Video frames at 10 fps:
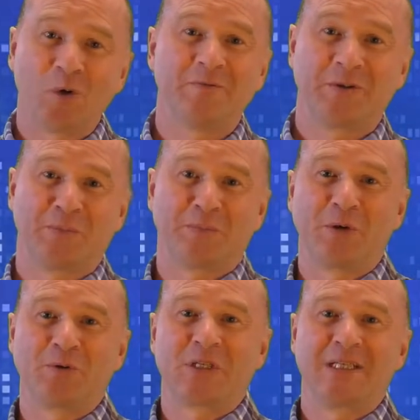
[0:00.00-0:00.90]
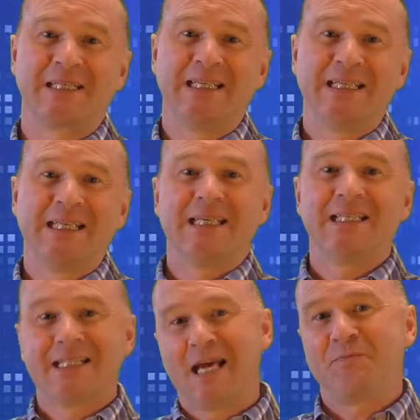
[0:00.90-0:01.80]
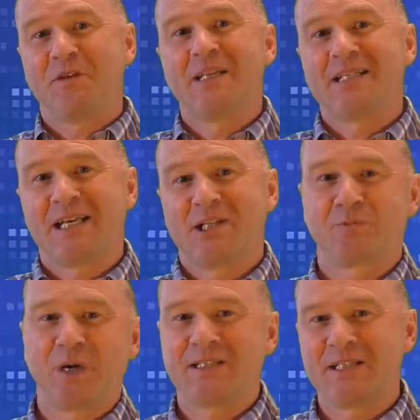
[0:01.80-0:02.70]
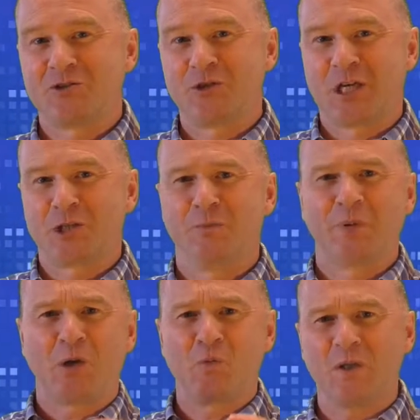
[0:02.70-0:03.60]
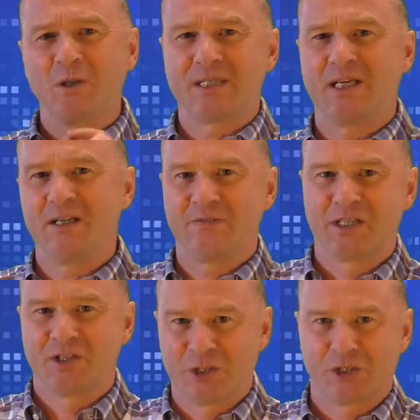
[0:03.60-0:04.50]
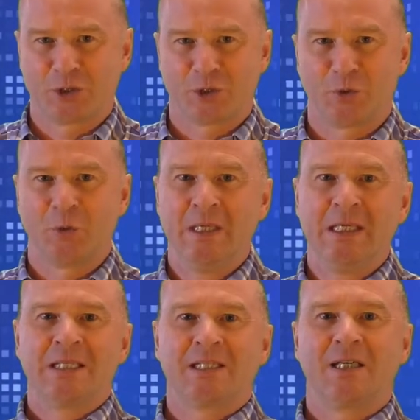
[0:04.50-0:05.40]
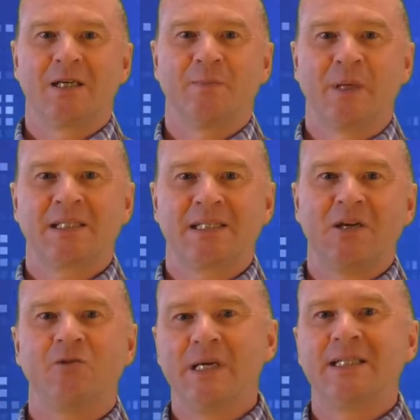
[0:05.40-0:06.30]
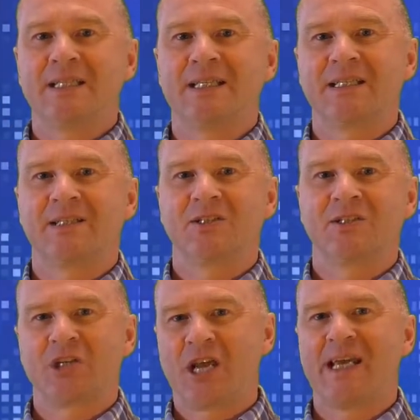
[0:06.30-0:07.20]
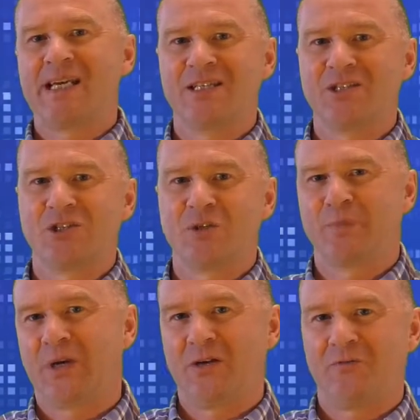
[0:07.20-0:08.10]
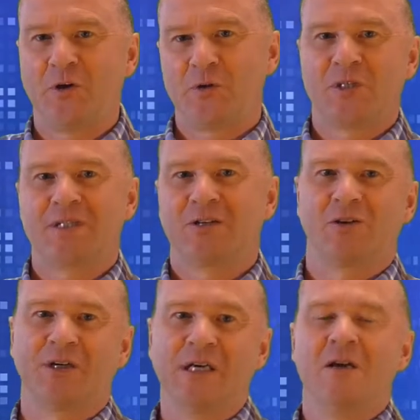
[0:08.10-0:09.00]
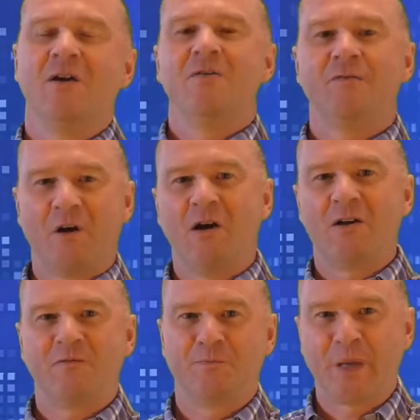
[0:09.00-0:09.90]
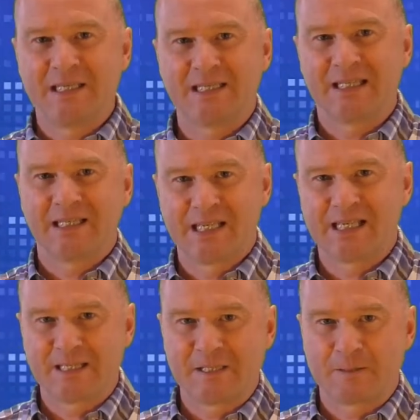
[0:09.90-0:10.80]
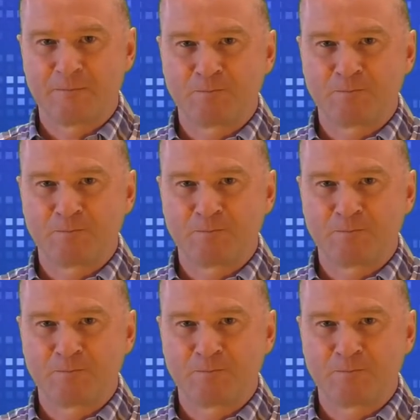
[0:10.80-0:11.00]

the approaches in depth in this express introduction, but I will dive into some accelerating change by focusing on 5 basic needs.